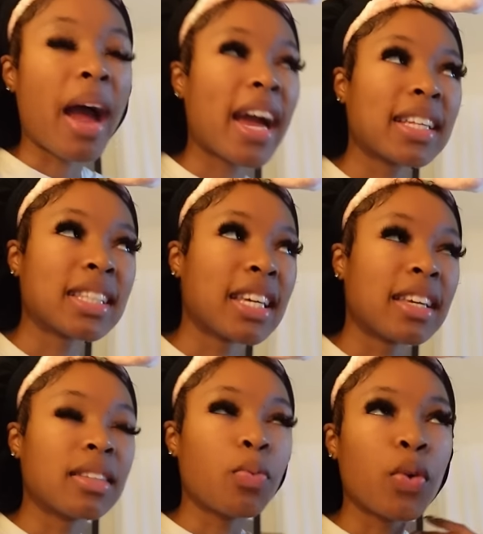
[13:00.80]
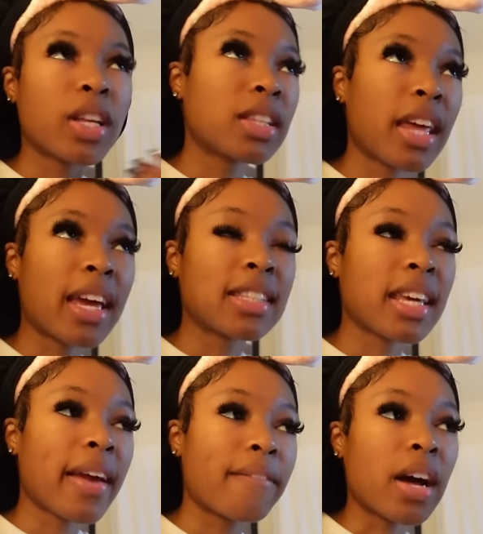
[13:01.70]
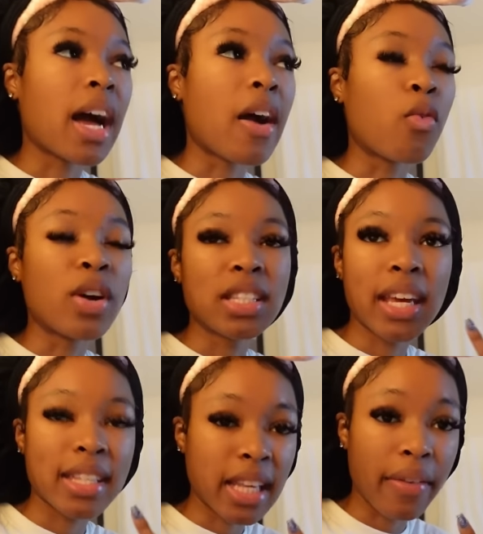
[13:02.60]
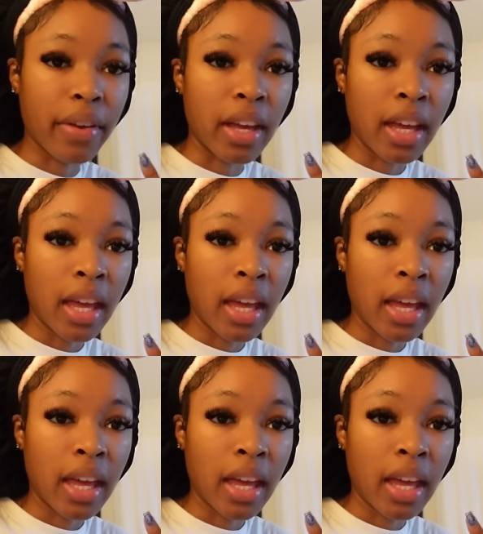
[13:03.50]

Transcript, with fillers: I had seen one thing said five, one said seven.